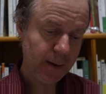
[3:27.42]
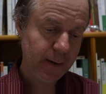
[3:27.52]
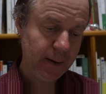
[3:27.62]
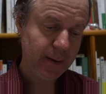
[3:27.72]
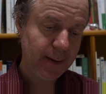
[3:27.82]

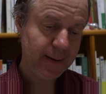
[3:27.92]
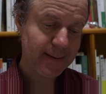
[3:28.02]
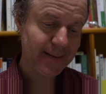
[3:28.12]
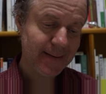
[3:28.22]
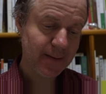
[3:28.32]
In
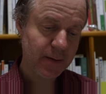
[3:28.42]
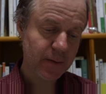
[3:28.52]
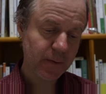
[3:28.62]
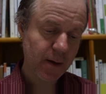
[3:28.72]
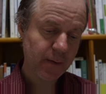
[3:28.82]
his series
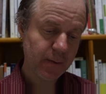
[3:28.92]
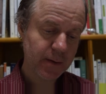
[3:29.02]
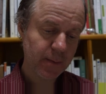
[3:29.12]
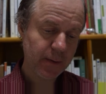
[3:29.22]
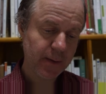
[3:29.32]
of
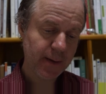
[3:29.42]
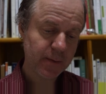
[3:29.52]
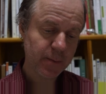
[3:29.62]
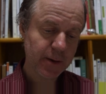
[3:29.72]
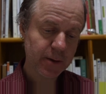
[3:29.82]
novels about the end
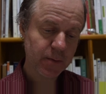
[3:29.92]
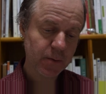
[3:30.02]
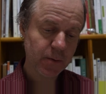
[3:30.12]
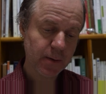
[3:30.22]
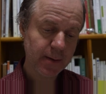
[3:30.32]
of British
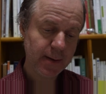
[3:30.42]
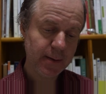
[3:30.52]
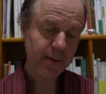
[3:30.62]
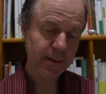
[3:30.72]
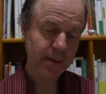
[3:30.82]
rule in
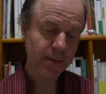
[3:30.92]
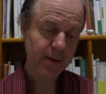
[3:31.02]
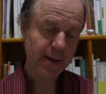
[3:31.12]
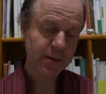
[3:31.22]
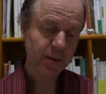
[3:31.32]
India, The
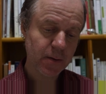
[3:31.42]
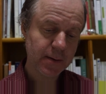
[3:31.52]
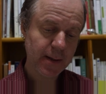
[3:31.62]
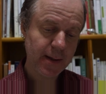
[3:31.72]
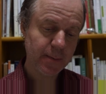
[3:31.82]
Raj
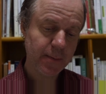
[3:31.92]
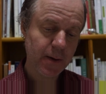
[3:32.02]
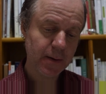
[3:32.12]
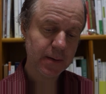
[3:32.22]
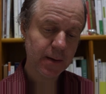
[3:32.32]
Quartet,
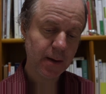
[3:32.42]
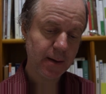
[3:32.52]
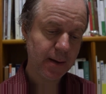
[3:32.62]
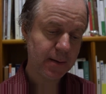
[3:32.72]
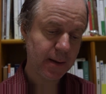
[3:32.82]
Paul
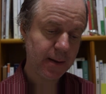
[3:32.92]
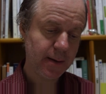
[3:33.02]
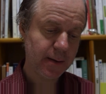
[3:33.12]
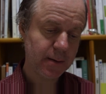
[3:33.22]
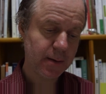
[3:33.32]
Scott has a
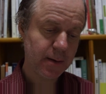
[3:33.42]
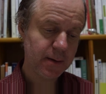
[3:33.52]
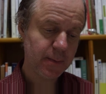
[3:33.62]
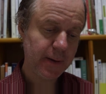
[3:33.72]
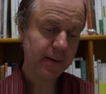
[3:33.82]
character
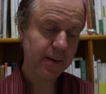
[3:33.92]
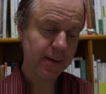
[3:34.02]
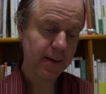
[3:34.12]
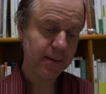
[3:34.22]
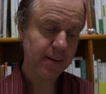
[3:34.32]

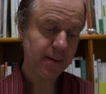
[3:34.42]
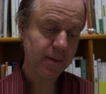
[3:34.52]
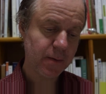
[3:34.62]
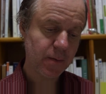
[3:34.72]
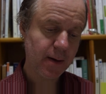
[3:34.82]
speculate
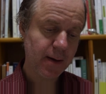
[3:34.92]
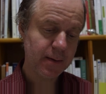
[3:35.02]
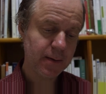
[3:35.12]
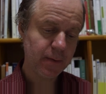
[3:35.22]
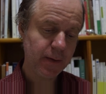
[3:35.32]
that the
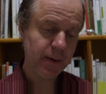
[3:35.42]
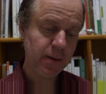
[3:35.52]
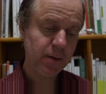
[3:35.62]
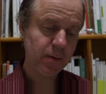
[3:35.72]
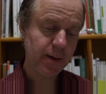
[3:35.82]
rise of
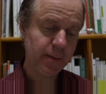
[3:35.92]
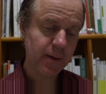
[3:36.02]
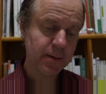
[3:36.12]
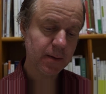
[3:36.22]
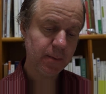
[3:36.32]
Hindu and
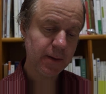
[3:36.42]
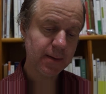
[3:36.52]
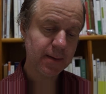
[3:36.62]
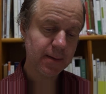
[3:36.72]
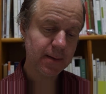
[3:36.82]
Muslim
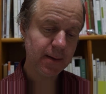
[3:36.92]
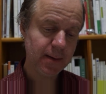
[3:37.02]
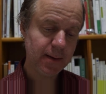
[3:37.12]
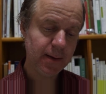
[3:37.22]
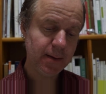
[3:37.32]
militancy
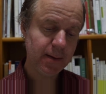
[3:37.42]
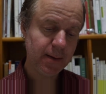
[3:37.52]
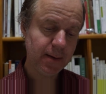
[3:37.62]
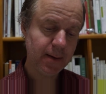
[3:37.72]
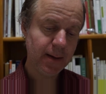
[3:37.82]
in
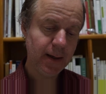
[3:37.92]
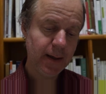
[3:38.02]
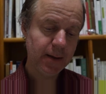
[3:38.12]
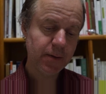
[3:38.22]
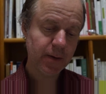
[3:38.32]
India
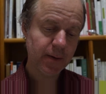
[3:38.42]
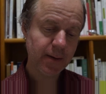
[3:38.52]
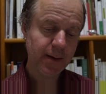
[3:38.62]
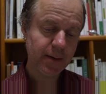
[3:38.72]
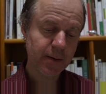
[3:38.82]
during the
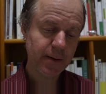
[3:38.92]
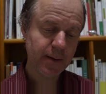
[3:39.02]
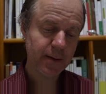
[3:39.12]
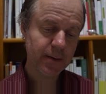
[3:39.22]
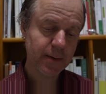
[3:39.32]
later
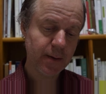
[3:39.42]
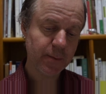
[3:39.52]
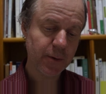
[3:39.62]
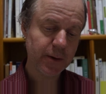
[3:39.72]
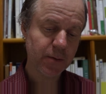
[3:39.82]
years of
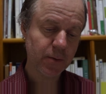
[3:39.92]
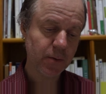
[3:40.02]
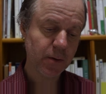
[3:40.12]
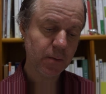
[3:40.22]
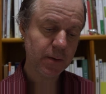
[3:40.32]
British
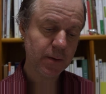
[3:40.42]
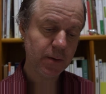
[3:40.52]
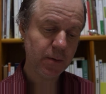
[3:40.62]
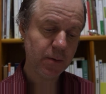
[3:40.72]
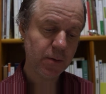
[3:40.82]
rule was
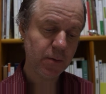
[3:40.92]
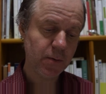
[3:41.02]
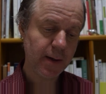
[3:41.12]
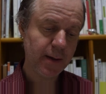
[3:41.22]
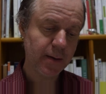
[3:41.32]
due to
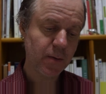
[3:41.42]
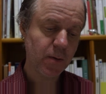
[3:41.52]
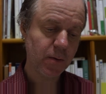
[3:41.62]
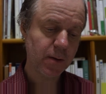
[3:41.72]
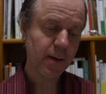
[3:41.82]
a,
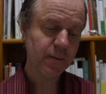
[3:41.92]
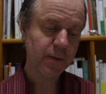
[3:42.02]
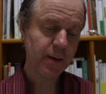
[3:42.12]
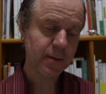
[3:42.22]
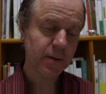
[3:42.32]
quote,
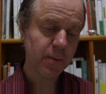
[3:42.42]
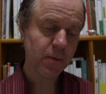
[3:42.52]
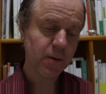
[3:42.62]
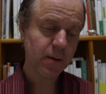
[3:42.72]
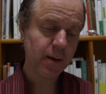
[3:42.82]
comfort and
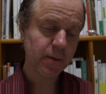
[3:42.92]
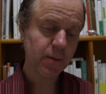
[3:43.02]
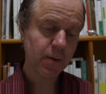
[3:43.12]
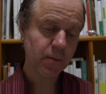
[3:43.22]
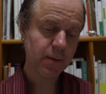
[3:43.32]
support,
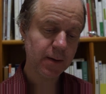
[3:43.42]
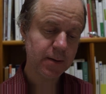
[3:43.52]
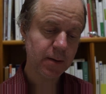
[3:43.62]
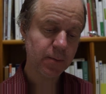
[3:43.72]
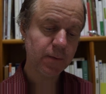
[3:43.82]
unquote,
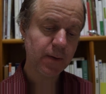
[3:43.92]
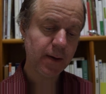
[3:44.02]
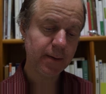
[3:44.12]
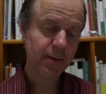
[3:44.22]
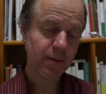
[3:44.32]
religion
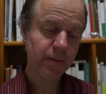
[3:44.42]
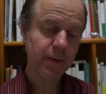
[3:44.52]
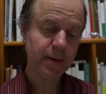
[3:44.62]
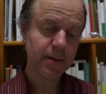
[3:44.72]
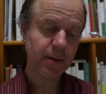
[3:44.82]
provided in the
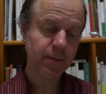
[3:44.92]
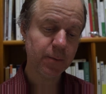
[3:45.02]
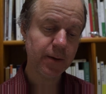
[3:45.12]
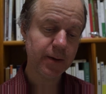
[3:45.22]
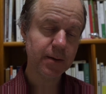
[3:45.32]
face of
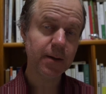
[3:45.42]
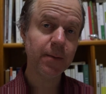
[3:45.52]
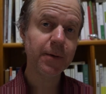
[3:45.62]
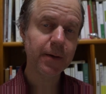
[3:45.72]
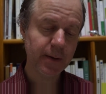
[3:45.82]
British
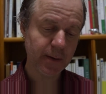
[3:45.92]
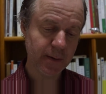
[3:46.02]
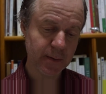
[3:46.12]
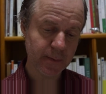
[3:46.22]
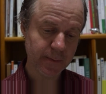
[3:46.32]

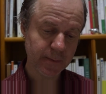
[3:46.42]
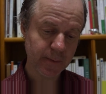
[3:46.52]
imperialism.